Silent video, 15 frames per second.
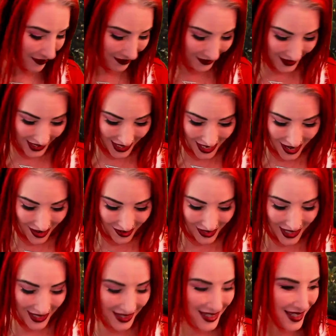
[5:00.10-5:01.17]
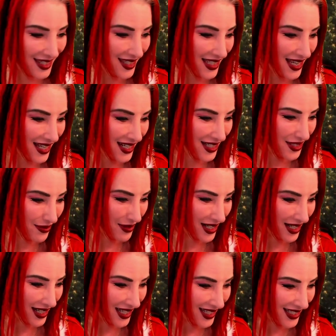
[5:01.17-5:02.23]
It is what
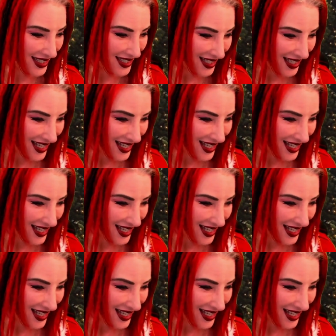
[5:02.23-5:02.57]
it is.